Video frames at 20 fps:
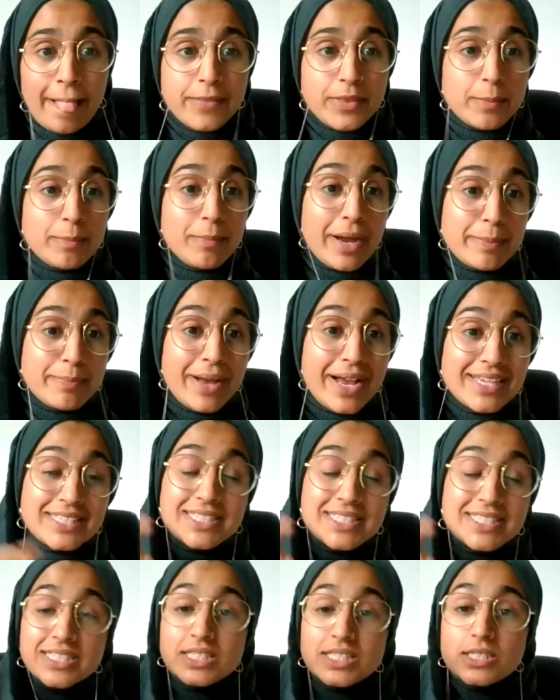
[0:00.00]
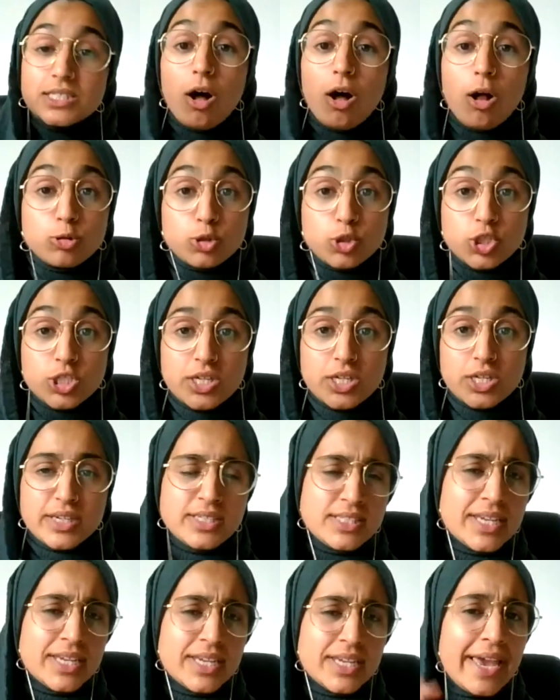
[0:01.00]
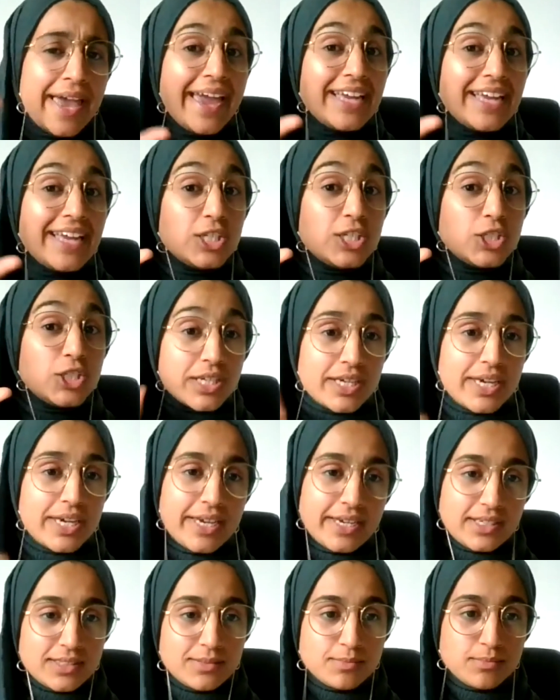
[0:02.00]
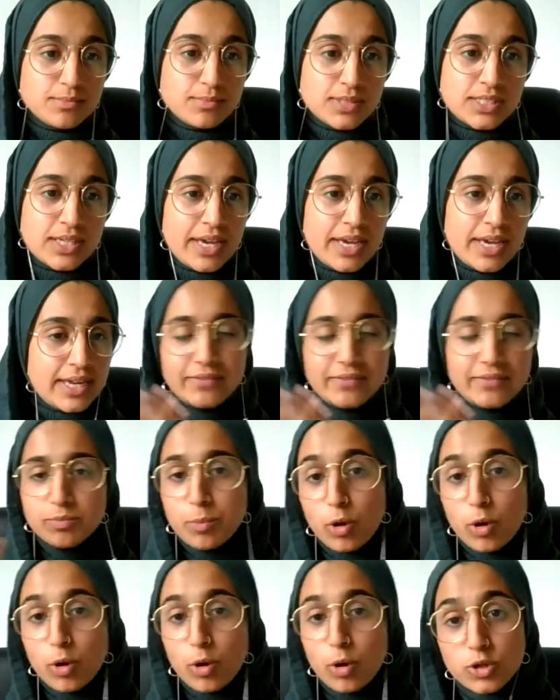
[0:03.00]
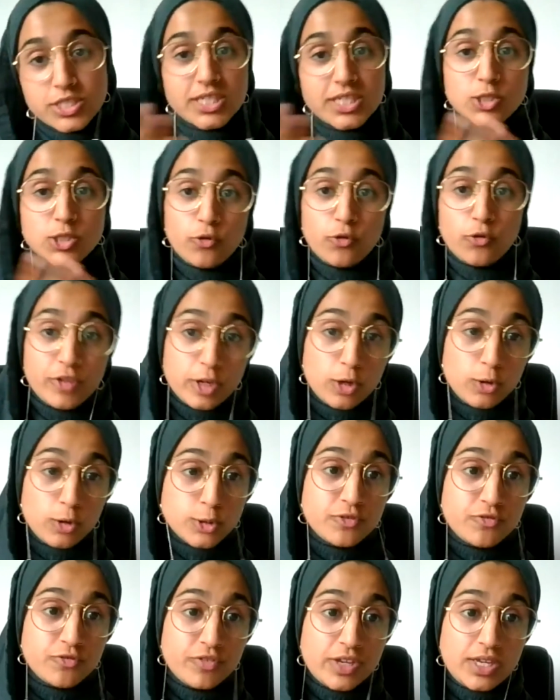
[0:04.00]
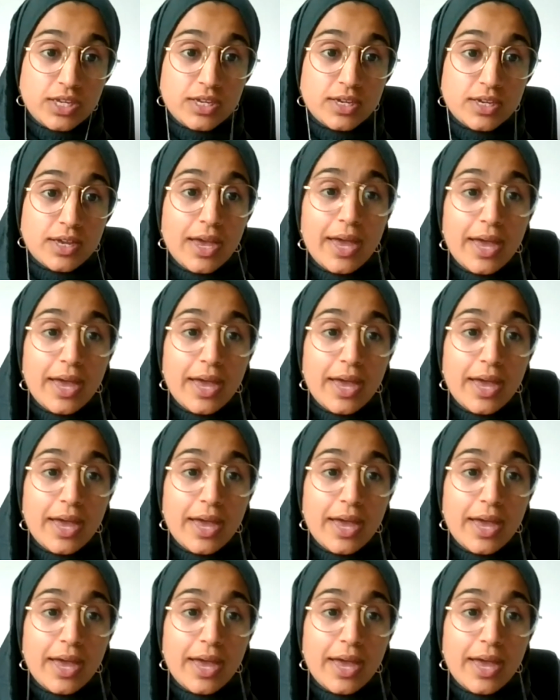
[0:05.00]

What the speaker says: that my past is culture and ancient kingdoms, never politics or philosophy.